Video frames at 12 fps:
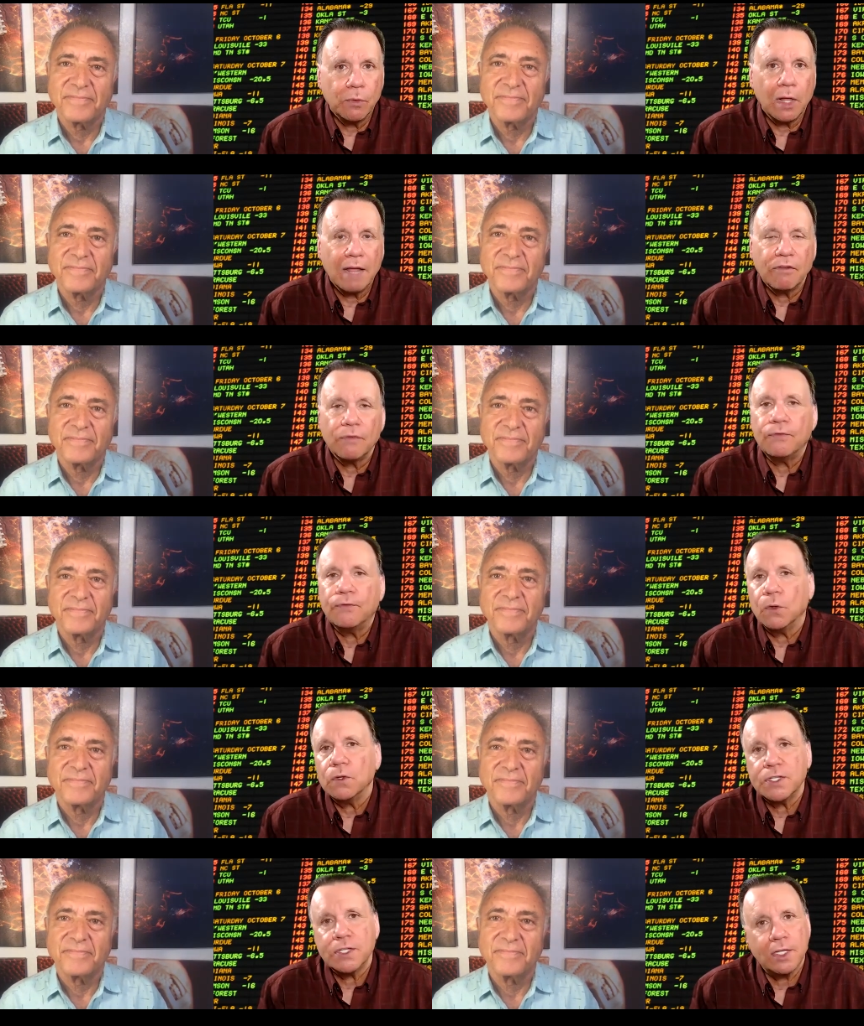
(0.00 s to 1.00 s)
Speaker 1: We'll have a
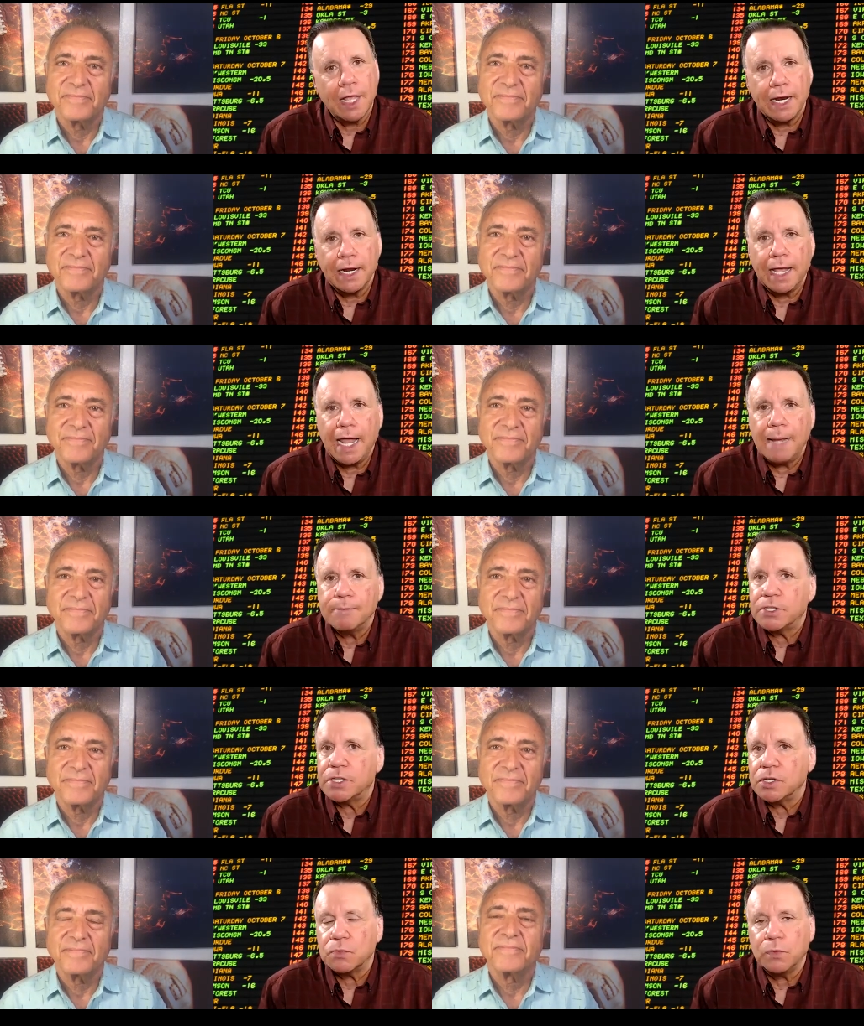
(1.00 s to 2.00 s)
full slate of
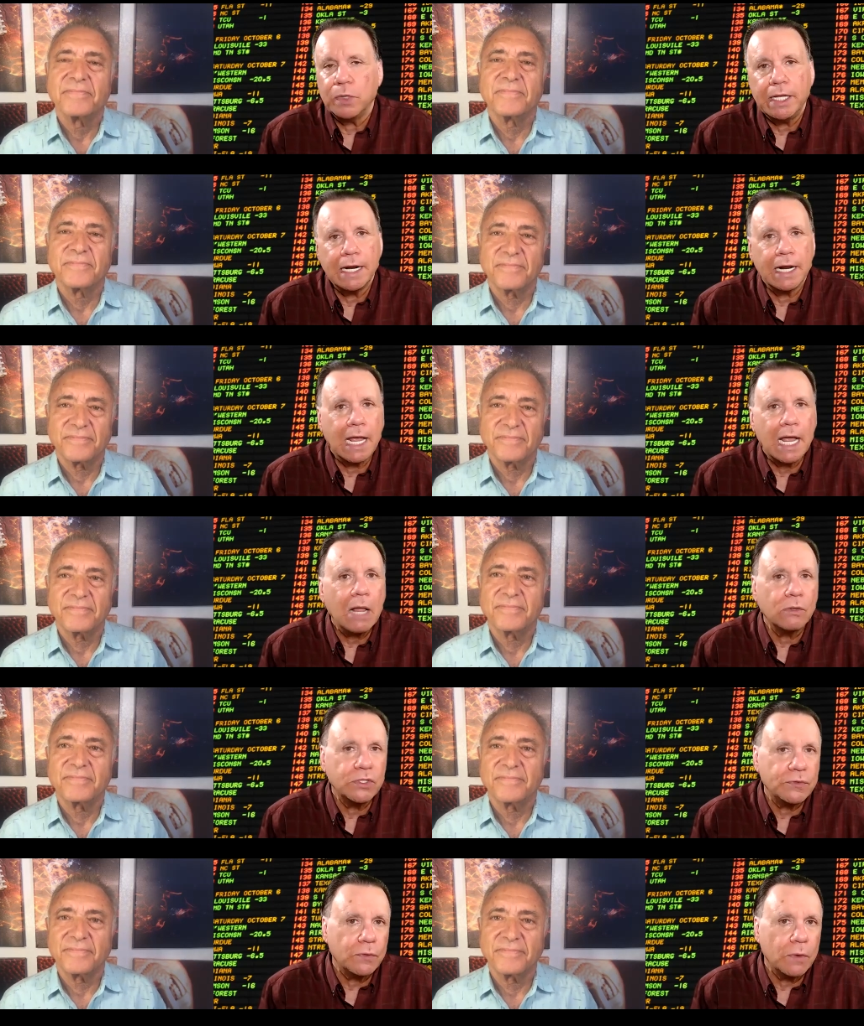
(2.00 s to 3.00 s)
games this weekend in
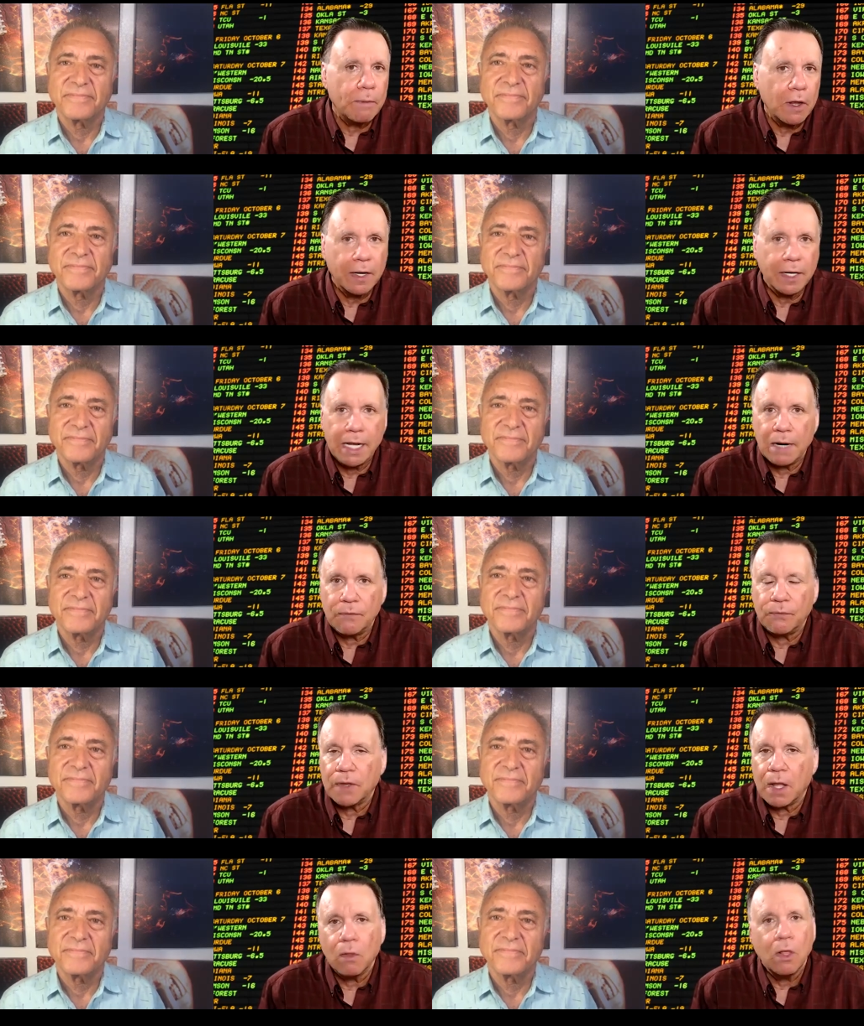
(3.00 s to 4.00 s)
college football and the N
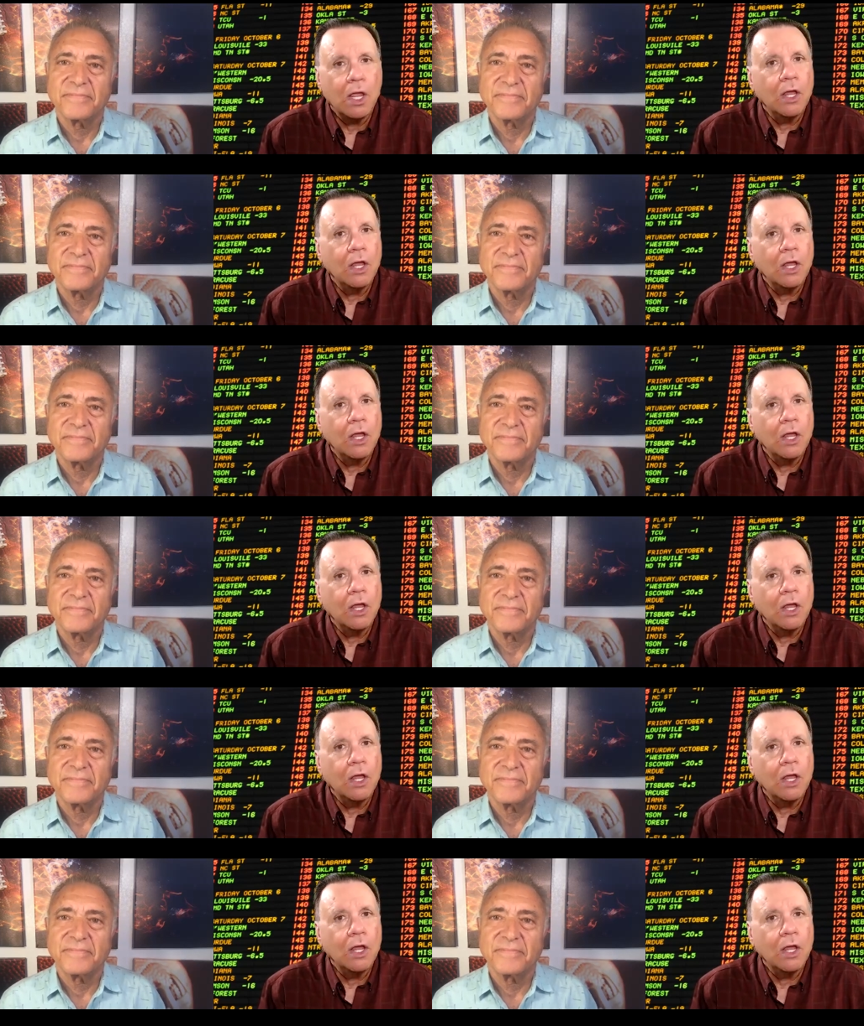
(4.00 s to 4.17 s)
F L.